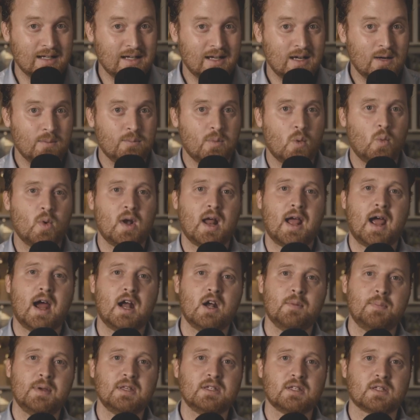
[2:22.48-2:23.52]
But when I hired a
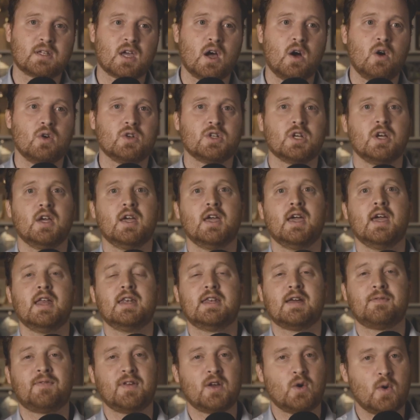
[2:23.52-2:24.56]
business coach, it
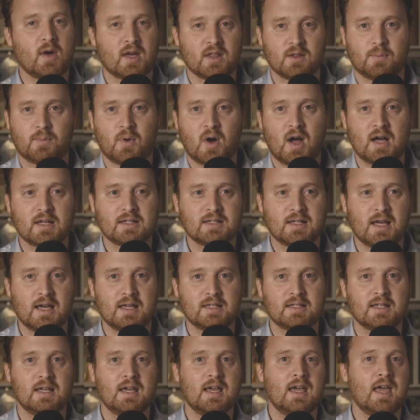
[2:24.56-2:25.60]
definitely quickened the
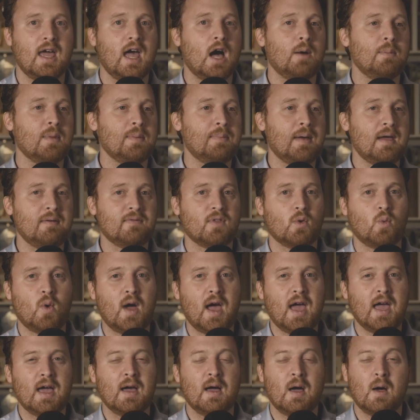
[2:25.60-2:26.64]
process, helped me pave the
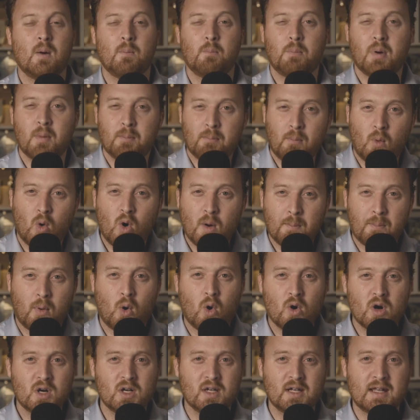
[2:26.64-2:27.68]
way, but more
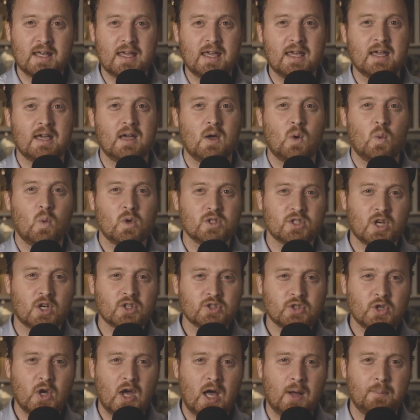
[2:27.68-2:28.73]
importantly, was
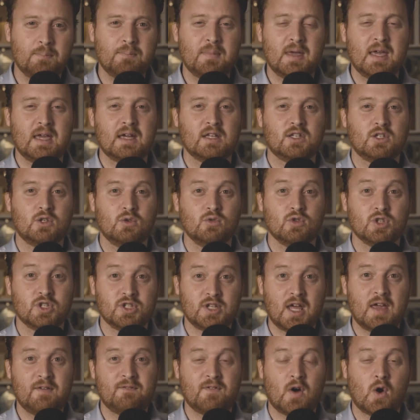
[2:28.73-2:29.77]
also helped me to
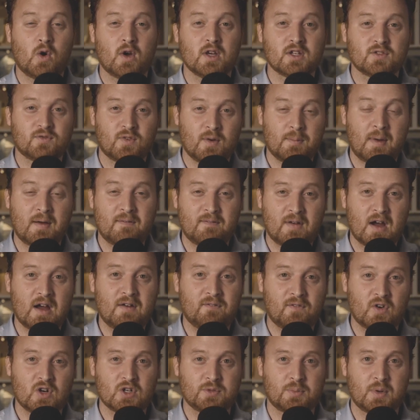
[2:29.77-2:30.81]
stay focused from my very
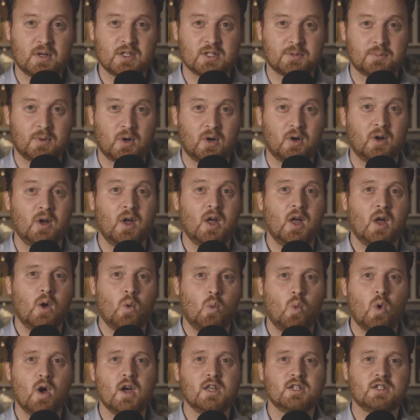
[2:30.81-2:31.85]
first principle,
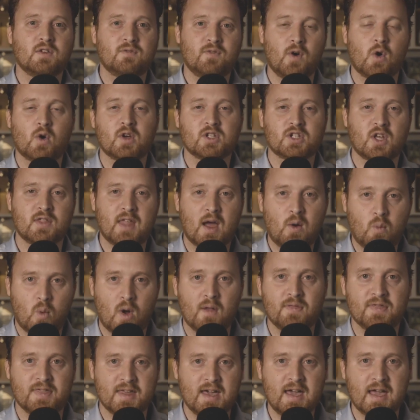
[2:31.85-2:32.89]
was to focus on that
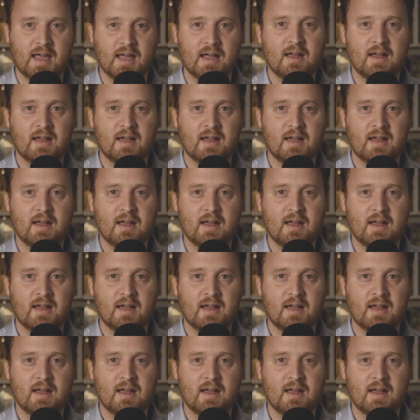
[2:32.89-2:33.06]
one thing,